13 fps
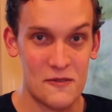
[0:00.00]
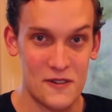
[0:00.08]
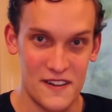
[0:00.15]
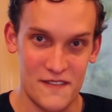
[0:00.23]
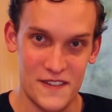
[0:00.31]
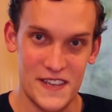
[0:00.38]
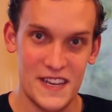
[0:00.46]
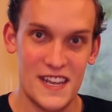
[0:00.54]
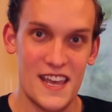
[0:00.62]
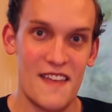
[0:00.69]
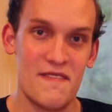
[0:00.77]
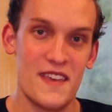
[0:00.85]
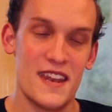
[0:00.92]
rid of it,
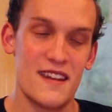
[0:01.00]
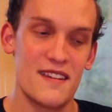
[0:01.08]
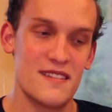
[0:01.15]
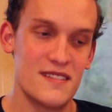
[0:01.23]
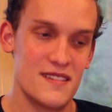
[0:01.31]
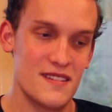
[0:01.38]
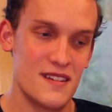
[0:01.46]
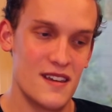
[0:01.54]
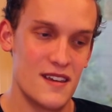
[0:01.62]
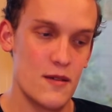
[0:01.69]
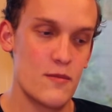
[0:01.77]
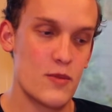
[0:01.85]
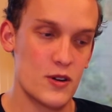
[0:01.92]
and then
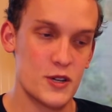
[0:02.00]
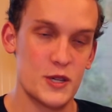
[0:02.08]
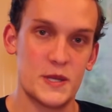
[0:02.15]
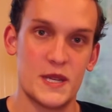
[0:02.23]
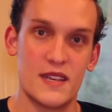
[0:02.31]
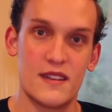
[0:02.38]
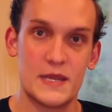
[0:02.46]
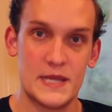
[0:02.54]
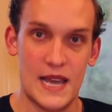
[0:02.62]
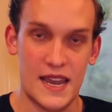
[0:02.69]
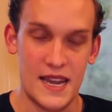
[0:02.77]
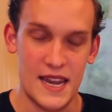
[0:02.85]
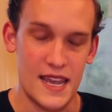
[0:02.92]
purchase it
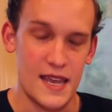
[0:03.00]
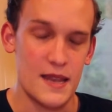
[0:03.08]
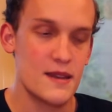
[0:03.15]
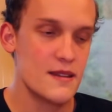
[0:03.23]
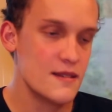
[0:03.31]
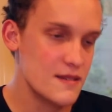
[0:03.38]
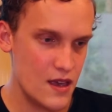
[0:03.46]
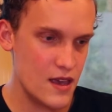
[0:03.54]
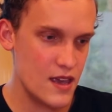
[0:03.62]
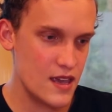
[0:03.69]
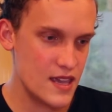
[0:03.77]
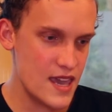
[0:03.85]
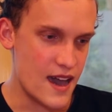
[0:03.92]
secondhand.
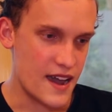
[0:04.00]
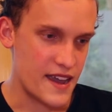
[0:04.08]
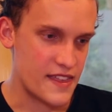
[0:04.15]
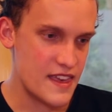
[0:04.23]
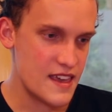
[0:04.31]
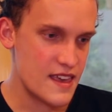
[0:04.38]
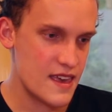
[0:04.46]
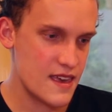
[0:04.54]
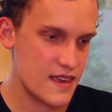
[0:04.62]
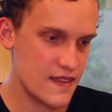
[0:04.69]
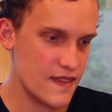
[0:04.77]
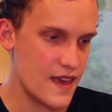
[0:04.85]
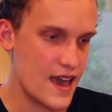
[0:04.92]
Yeah, I think
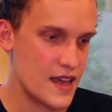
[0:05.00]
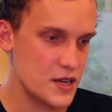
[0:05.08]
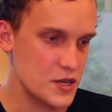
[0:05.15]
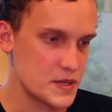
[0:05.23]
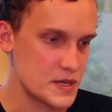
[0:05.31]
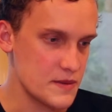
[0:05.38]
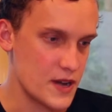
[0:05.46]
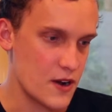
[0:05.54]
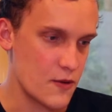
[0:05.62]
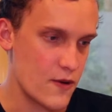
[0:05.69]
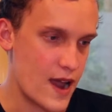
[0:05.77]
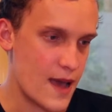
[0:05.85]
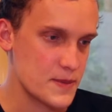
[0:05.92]
that just about
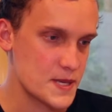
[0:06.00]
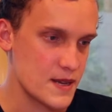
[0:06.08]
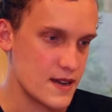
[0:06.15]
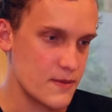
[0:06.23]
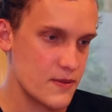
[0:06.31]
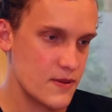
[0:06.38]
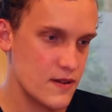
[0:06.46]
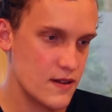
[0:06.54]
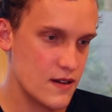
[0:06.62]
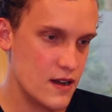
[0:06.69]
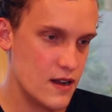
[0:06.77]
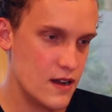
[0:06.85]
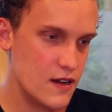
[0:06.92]
wraps it up
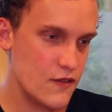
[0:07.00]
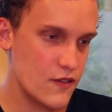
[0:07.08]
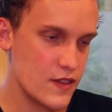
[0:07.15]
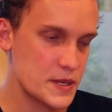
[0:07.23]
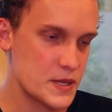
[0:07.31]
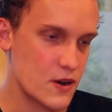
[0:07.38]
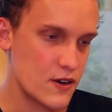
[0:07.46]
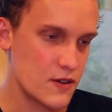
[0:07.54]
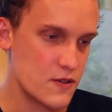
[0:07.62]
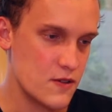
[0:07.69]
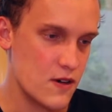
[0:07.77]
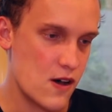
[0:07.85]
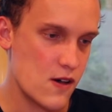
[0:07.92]
for this
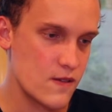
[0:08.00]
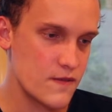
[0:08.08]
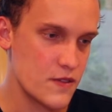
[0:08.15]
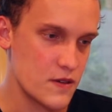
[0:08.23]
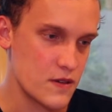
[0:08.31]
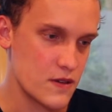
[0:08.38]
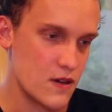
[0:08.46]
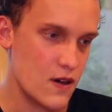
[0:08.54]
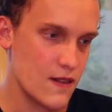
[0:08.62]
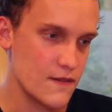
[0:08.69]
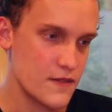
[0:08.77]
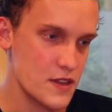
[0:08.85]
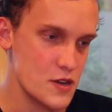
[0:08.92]
article.
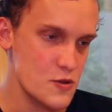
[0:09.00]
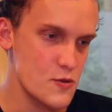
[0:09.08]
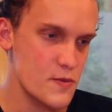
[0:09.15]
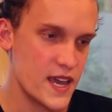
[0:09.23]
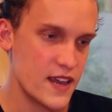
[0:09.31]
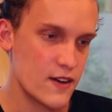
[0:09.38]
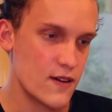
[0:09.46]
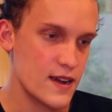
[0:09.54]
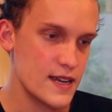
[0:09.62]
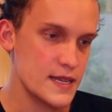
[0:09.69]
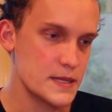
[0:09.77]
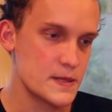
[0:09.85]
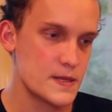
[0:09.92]
All of the new
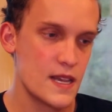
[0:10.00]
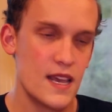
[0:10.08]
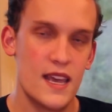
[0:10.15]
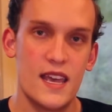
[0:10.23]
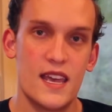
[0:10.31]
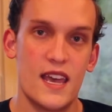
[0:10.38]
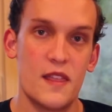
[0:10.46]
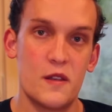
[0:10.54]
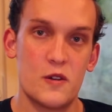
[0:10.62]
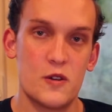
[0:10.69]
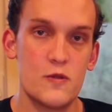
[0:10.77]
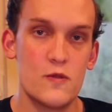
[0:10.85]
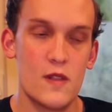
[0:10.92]
Panerais and their
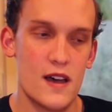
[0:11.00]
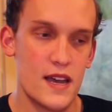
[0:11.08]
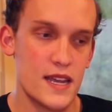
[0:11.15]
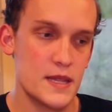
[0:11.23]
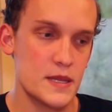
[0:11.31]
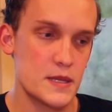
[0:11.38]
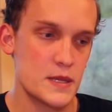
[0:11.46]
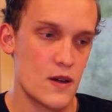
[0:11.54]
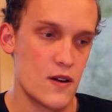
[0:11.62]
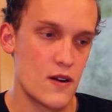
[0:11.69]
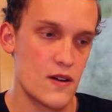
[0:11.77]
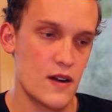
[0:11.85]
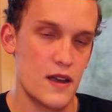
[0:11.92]
new lines
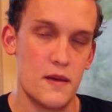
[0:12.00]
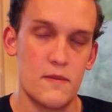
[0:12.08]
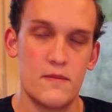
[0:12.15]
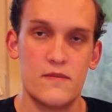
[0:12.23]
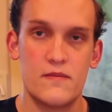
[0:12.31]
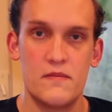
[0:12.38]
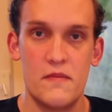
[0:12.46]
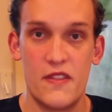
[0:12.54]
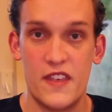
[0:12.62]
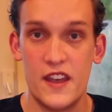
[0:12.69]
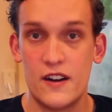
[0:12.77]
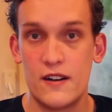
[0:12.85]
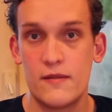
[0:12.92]
are
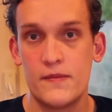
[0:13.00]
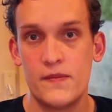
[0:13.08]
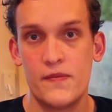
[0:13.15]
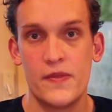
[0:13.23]
thinner.